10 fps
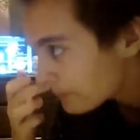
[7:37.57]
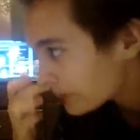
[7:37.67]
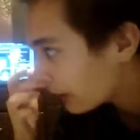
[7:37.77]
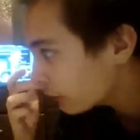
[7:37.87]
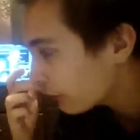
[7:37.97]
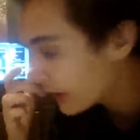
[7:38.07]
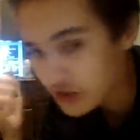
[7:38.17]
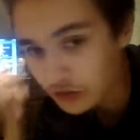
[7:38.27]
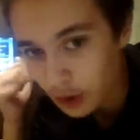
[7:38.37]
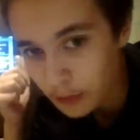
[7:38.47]
I don't know if that's
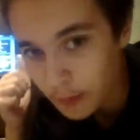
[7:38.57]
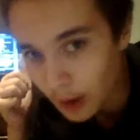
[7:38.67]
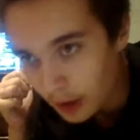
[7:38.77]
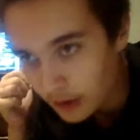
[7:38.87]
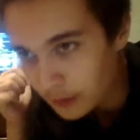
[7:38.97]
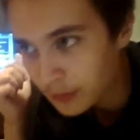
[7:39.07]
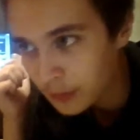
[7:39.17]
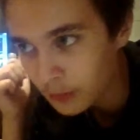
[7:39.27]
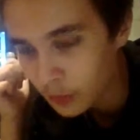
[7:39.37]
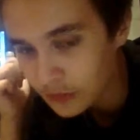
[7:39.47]
just our box, but I
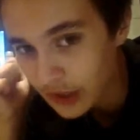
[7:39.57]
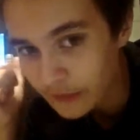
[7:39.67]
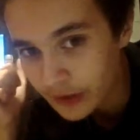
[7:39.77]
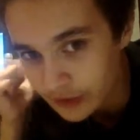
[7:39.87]
remember once having